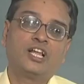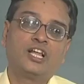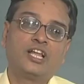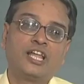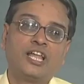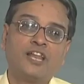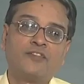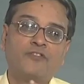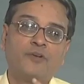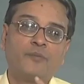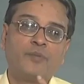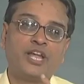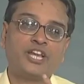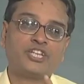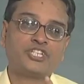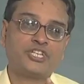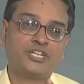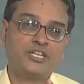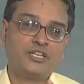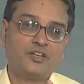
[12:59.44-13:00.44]

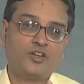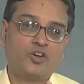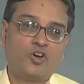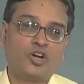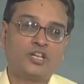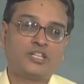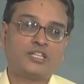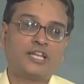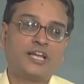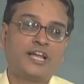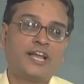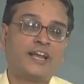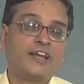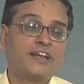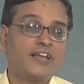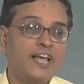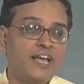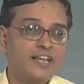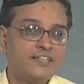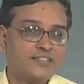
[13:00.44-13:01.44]
information on the
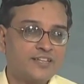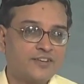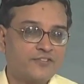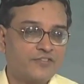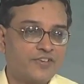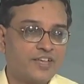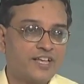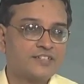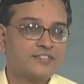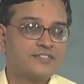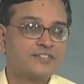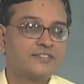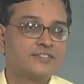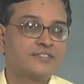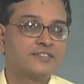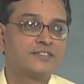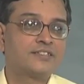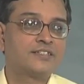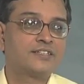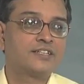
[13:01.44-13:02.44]
entire surface
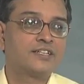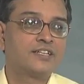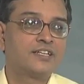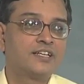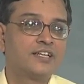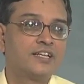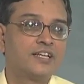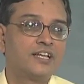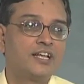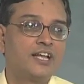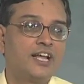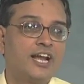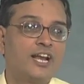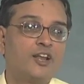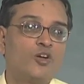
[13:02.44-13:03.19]
and